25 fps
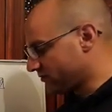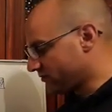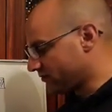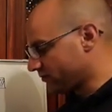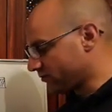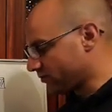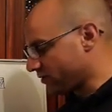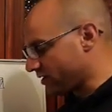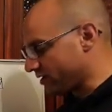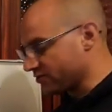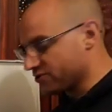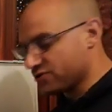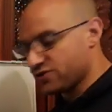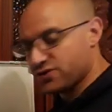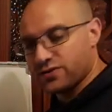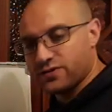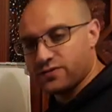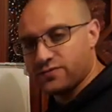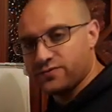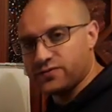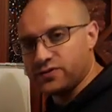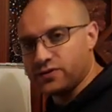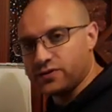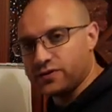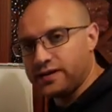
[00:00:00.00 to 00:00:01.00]
structure
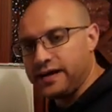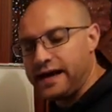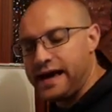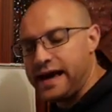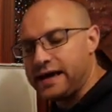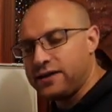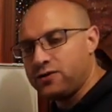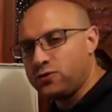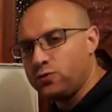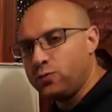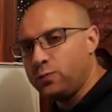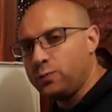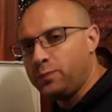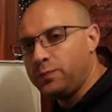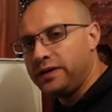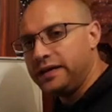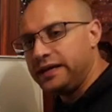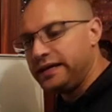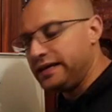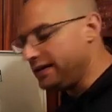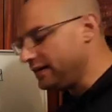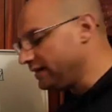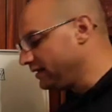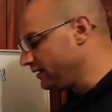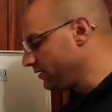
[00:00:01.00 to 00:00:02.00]
of the
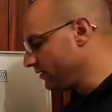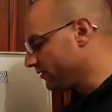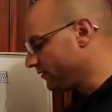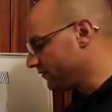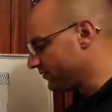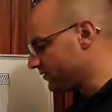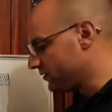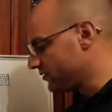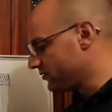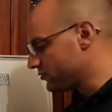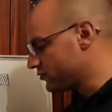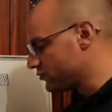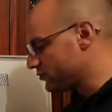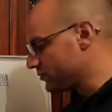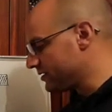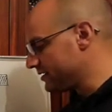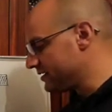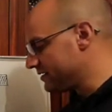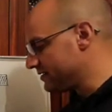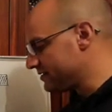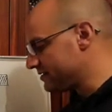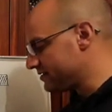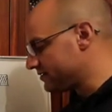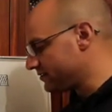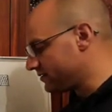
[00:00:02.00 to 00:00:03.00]
canopy of the
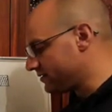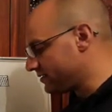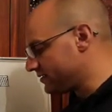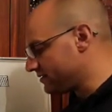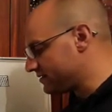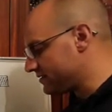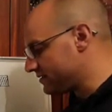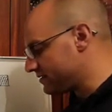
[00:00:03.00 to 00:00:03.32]
tree. So this